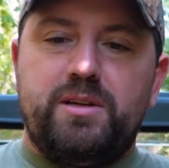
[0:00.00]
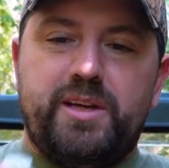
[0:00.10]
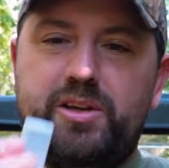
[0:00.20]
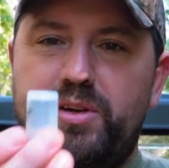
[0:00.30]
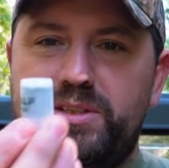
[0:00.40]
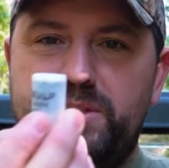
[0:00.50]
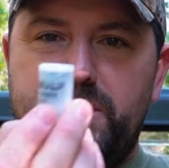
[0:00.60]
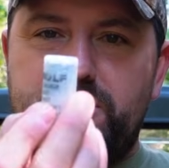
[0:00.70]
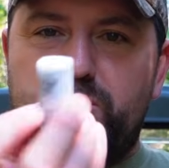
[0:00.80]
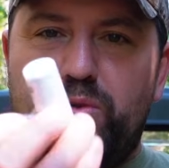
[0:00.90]
Like you can see
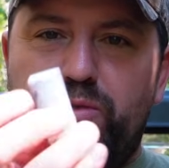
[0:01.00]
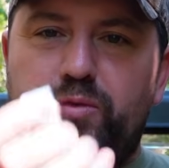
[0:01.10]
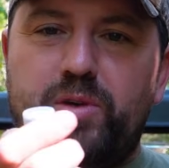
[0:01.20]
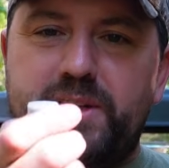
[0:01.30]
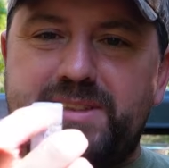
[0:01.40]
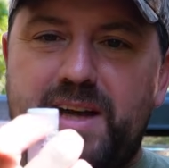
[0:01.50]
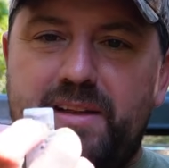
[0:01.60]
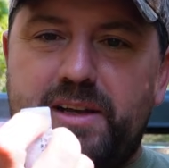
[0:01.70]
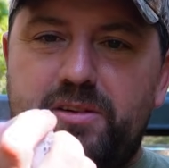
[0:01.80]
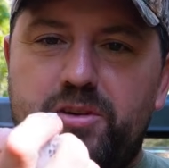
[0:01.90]
this Wolf one, it's got
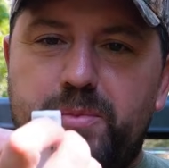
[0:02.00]
like a little